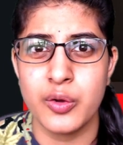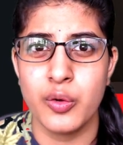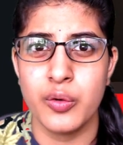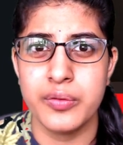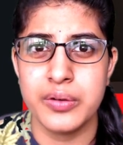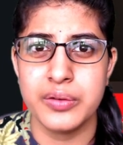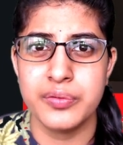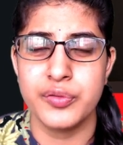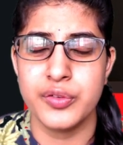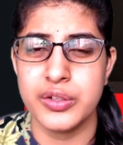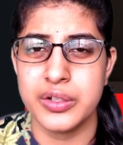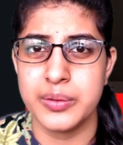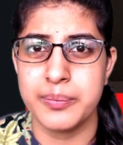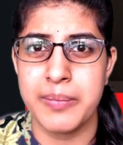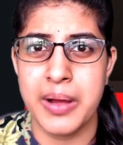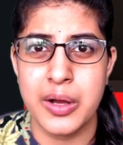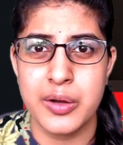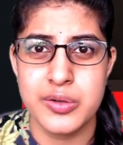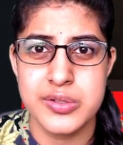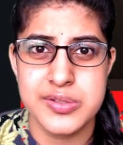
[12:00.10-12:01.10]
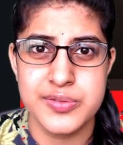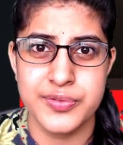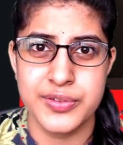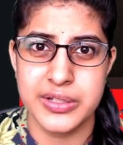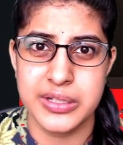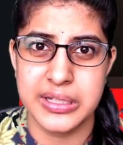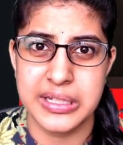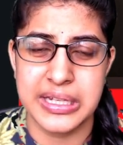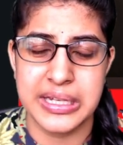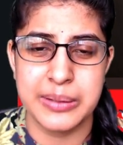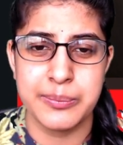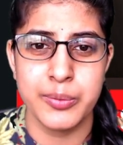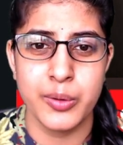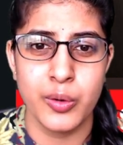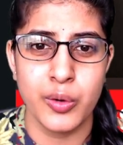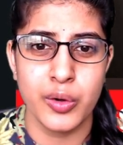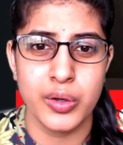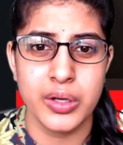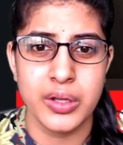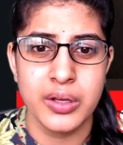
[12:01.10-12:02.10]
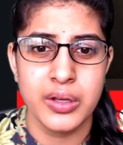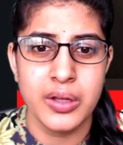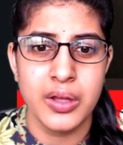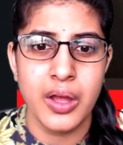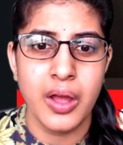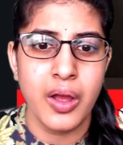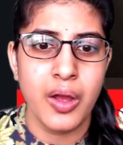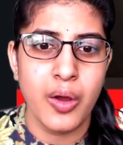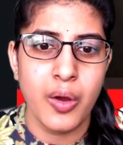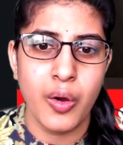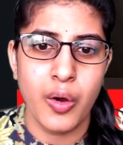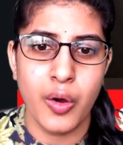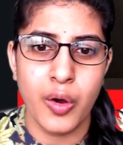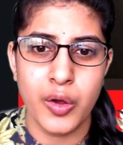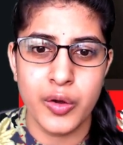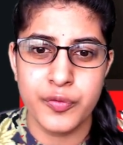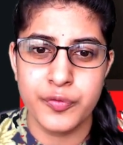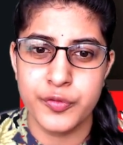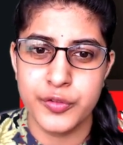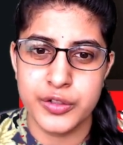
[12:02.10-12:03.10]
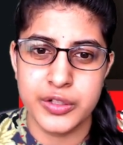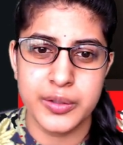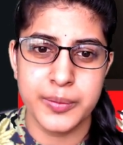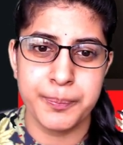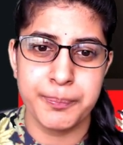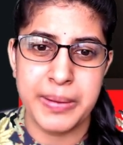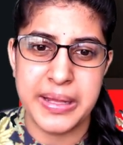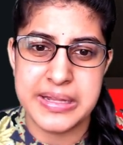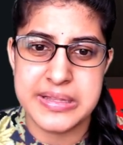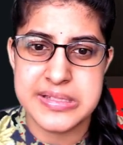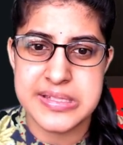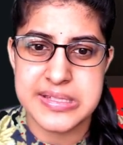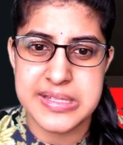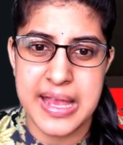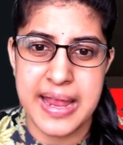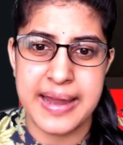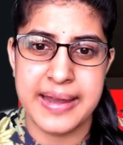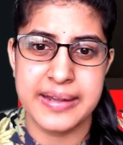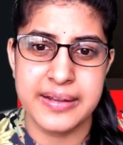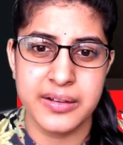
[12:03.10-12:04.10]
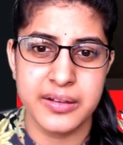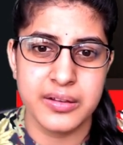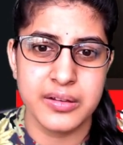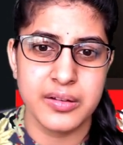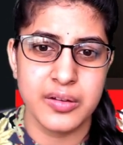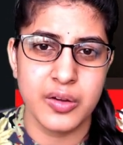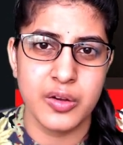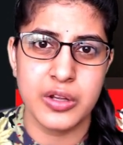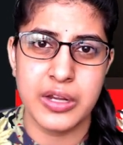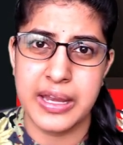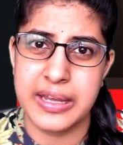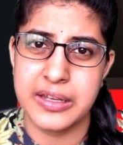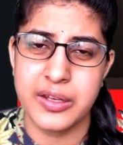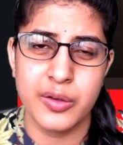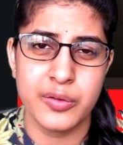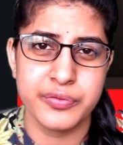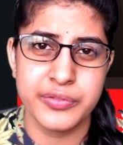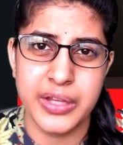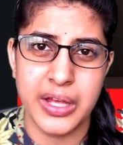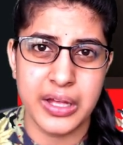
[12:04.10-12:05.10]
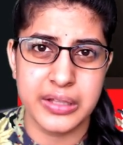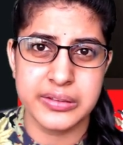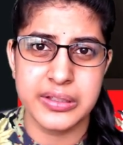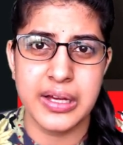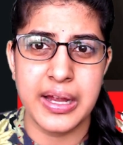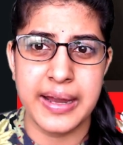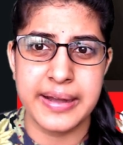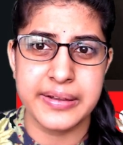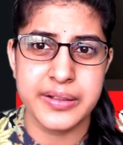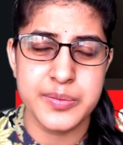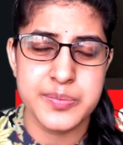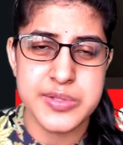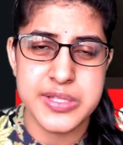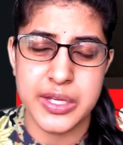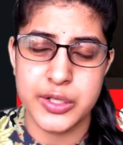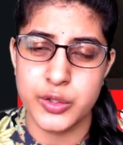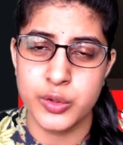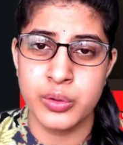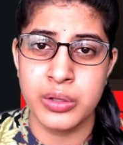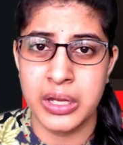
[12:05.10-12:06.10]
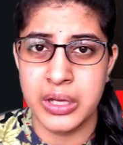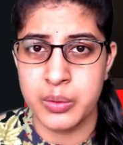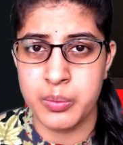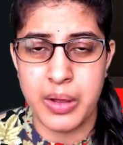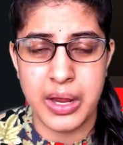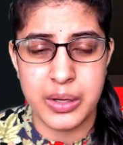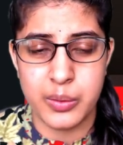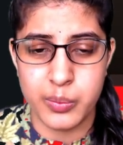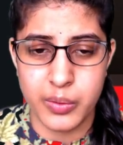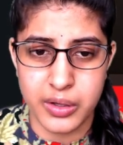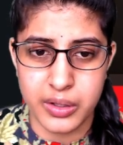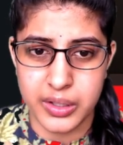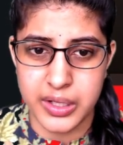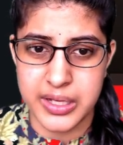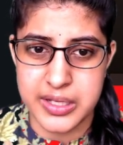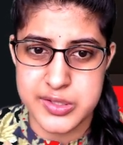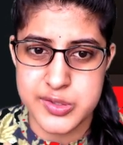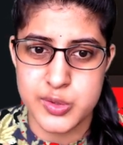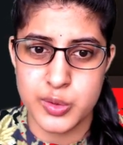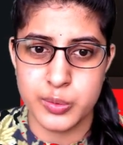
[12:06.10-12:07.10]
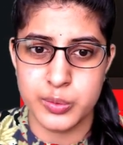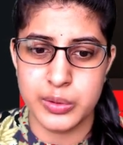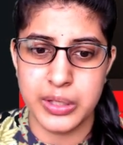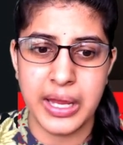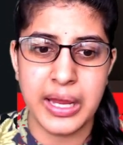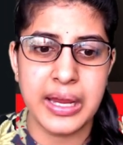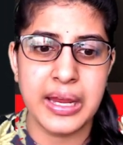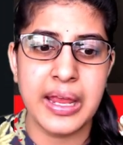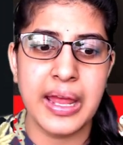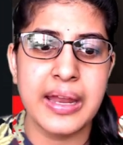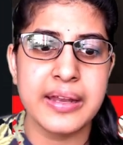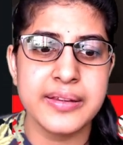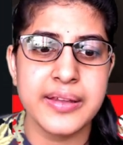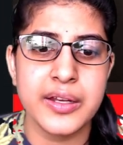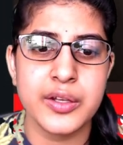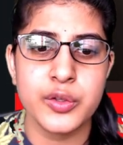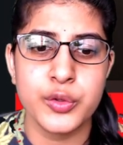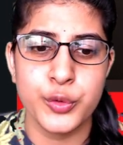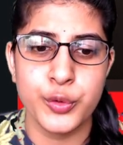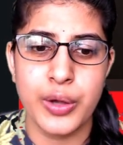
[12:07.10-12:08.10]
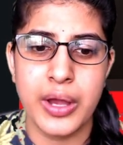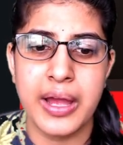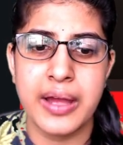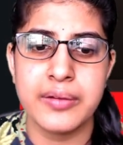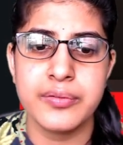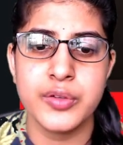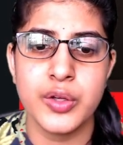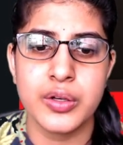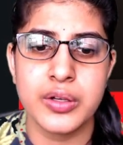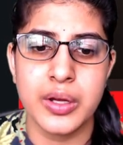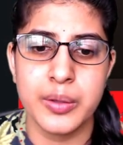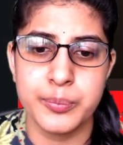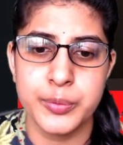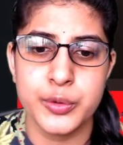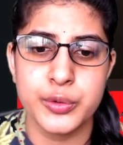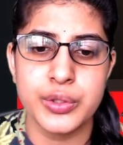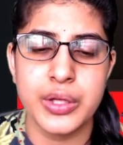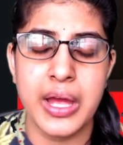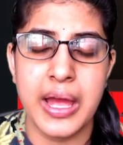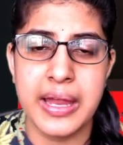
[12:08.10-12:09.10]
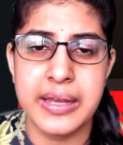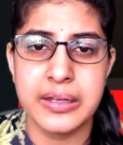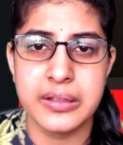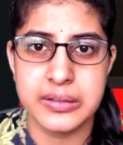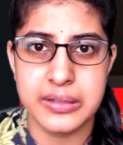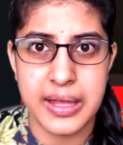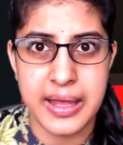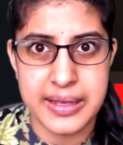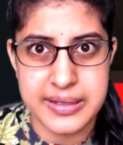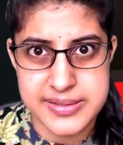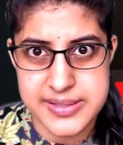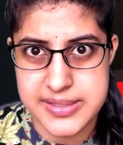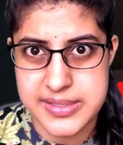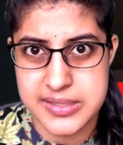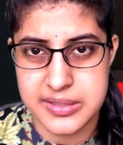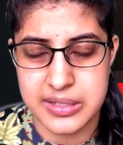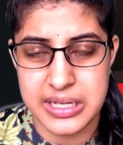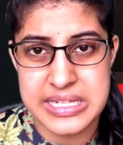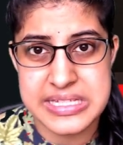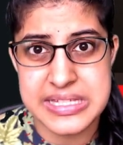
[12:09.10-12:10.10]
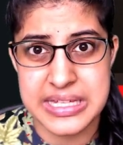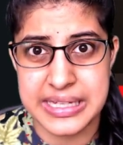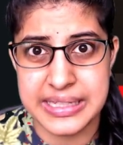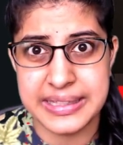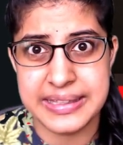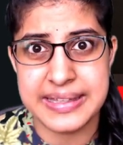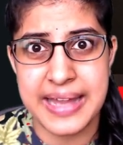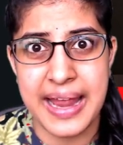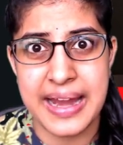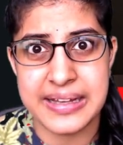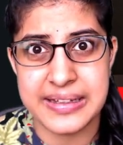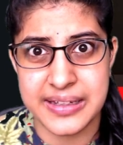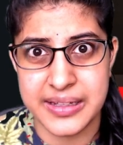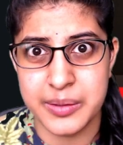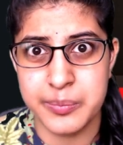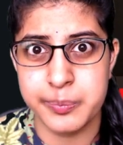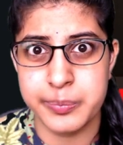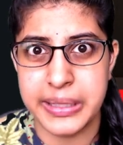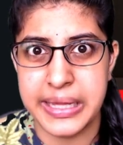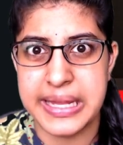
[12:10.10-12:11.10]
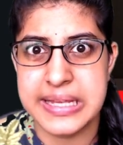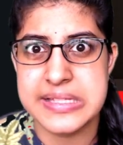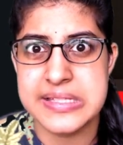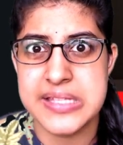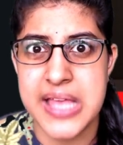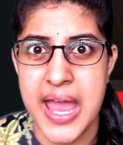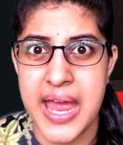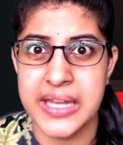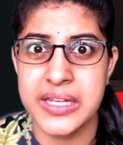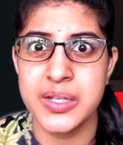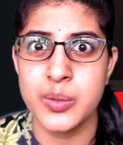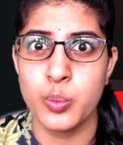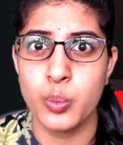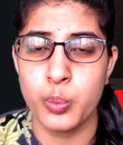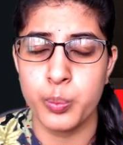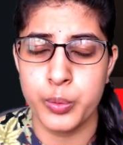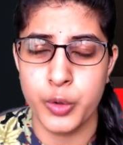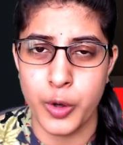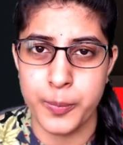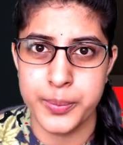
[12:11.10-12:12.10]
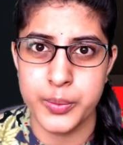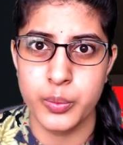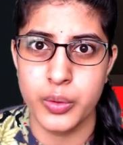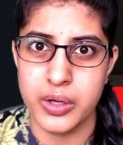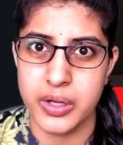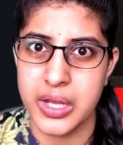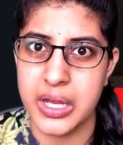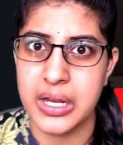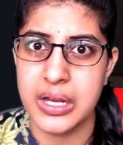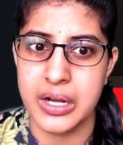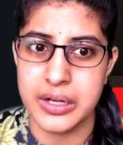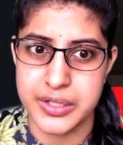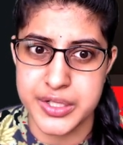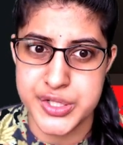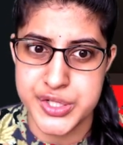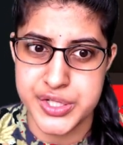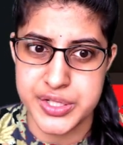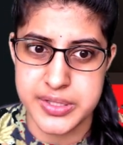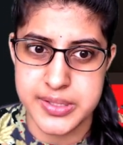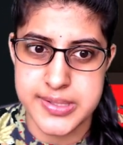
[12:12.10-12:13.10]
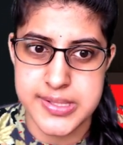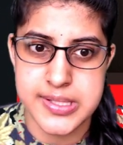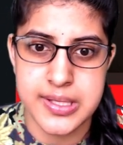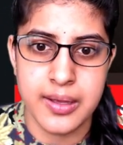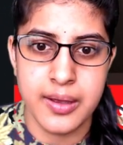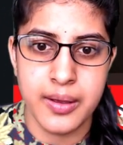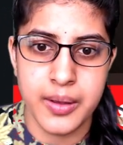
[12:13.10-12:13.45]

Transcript: over for a mouse for a keyboard or for a pen stand or any of the other items that you need while working so take care that you have your computer and other accessories intact in place and in proper working conditions